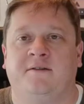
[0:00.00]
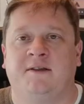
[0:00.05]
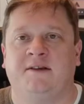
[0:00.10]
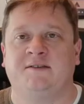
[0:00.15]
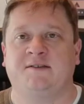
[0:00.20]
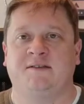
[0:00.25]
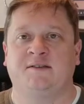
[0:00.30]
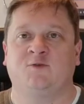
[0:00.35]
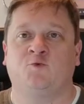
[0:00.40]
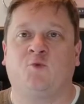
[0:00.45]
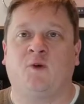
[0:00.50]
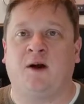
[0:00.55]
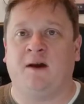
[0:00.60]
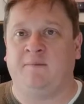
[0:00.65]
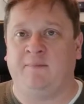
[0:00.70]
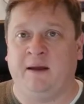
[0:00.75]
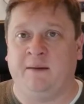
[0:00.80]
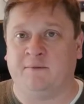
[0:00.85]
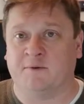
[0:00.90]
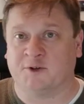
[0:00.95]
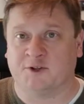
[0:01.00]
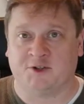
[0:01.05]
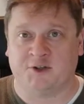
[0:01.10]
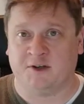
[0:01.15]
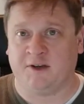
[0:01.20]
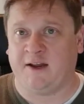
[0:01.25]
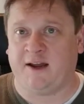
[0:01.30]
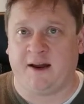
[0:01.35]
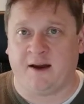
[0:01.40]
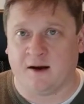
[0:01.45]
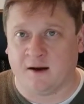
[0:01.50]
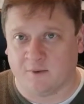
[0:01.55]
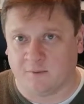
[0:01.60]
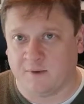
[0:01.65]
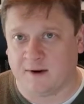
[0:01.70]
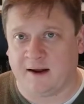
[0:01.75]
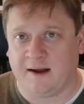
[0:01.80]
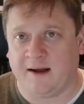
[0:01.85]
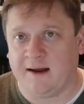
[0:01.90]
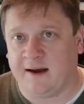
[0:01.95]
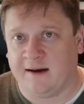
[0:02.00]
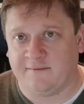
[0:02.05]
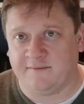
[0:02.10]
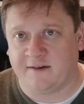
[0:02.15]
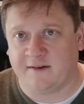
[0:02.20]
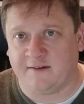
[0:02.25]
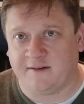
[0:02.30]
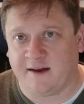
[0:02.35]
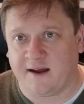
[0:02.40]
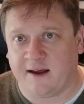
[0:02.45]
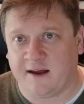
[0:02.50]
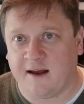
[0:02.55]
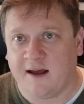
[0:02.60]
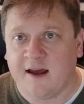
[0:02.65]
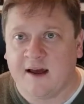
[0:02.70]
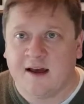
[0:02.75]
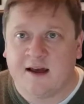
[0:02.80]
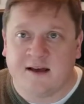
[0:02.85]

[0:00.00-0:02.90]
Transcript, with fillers: This is why people should care what I have to say.